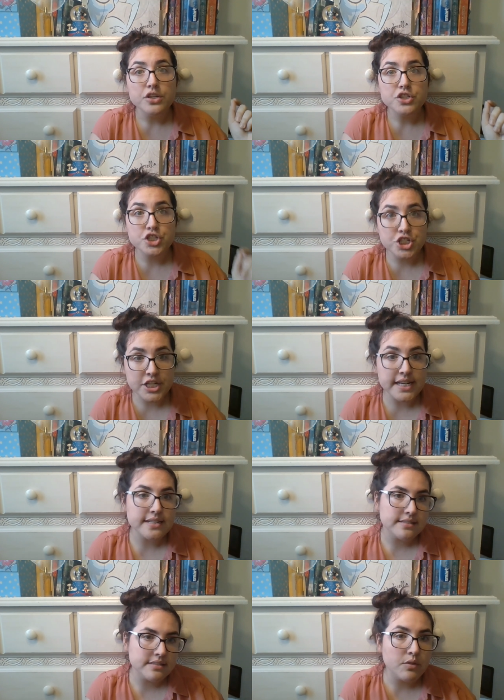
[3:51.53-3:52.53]

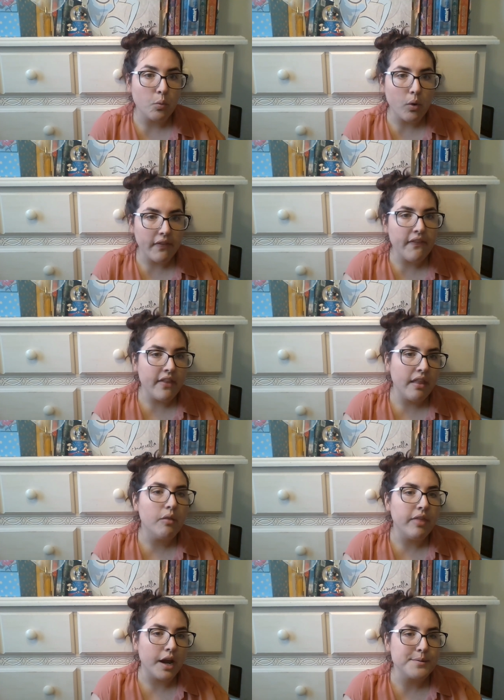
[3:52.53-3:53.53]
She's the one
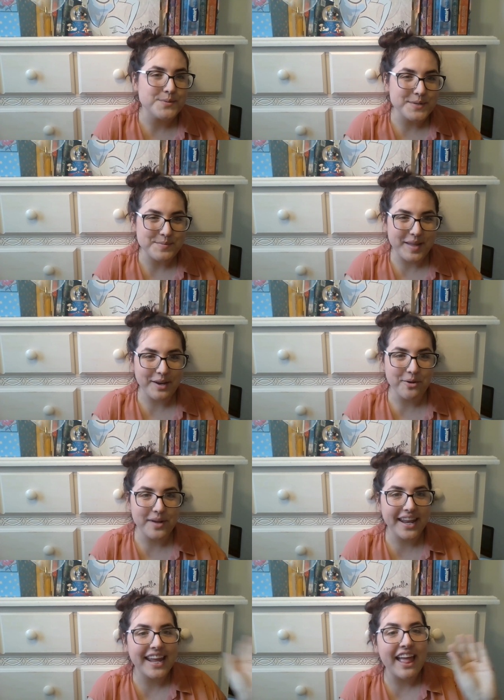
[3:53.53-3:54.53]
that I was always planning her
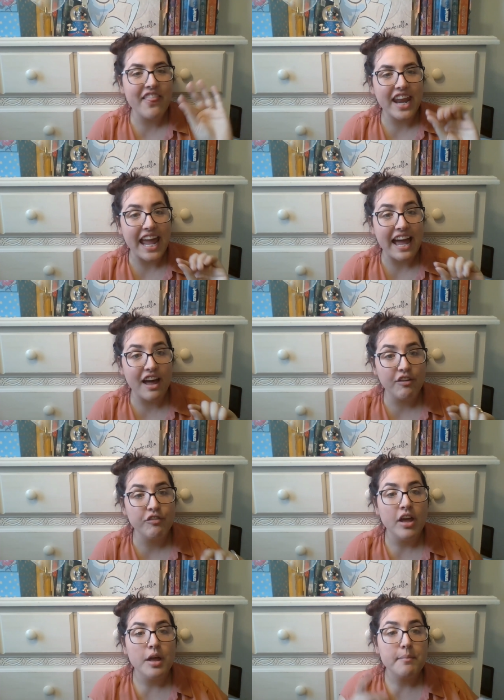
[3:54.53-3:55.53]
wedding. And then I have
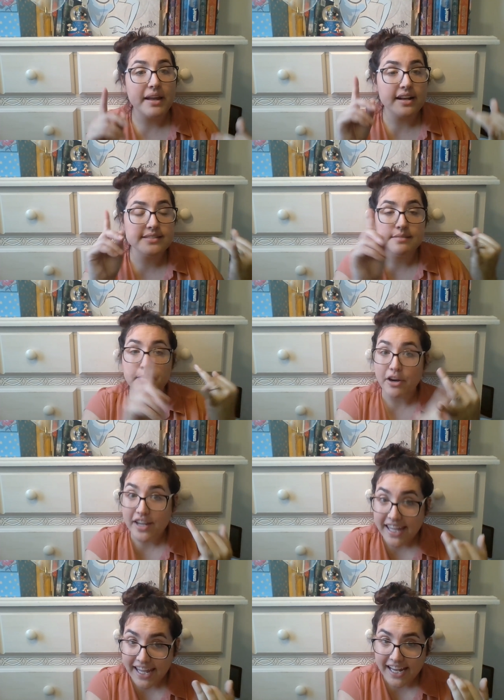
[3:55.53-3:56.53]
my cousin
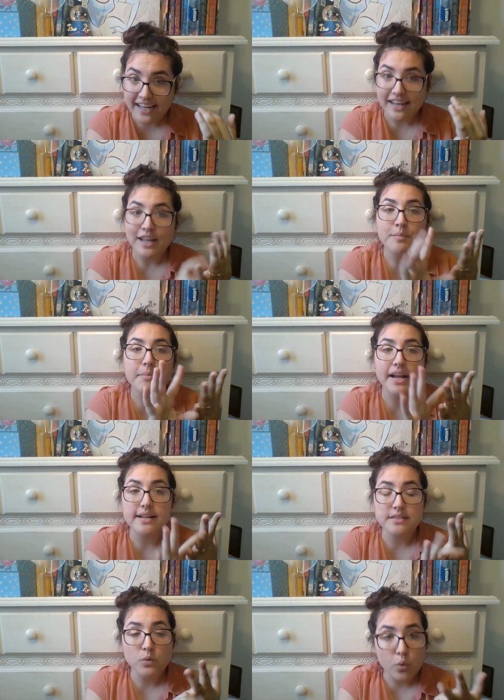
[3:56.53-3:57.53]
Mary Kate, my
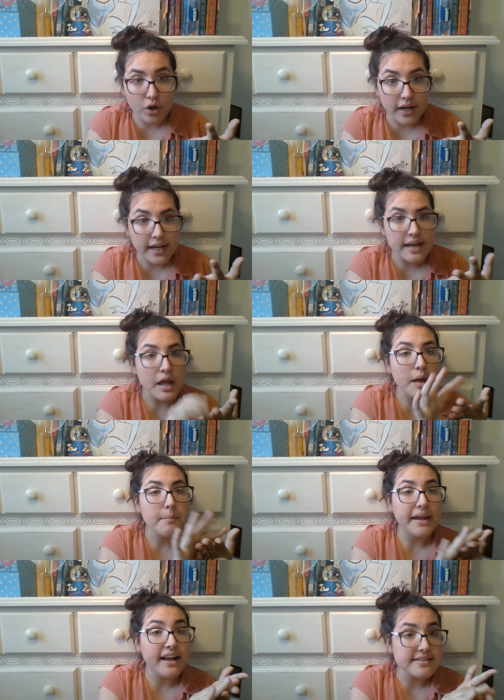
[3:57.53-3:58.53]
cousin Lauren,
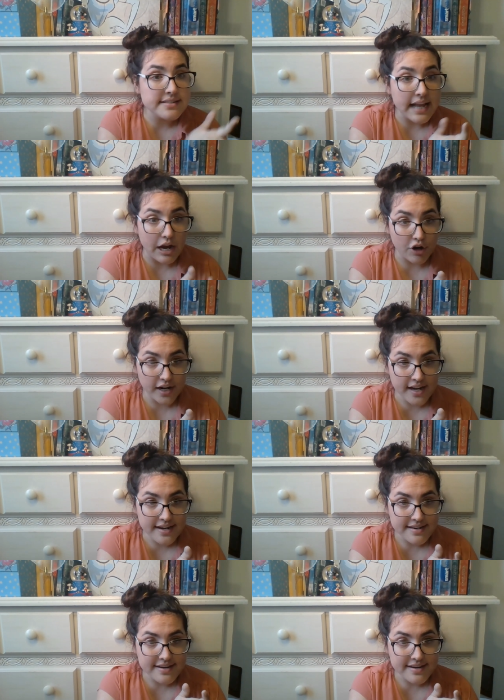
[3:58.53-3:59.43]
my cousin Erin.